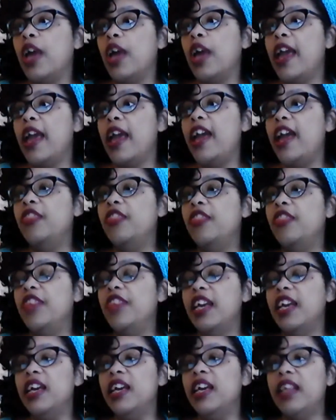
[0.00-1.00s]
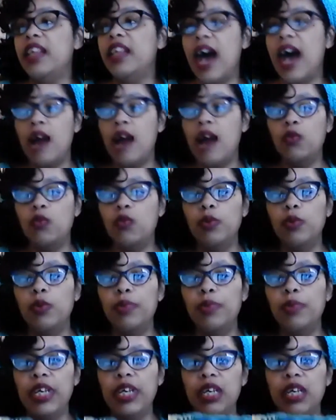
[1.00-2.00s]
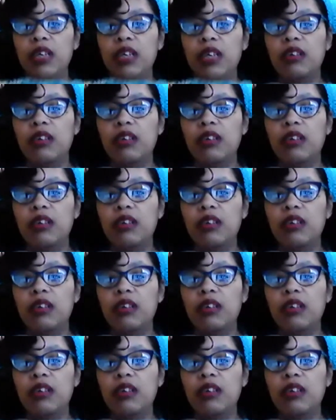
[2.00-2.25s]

and then I will be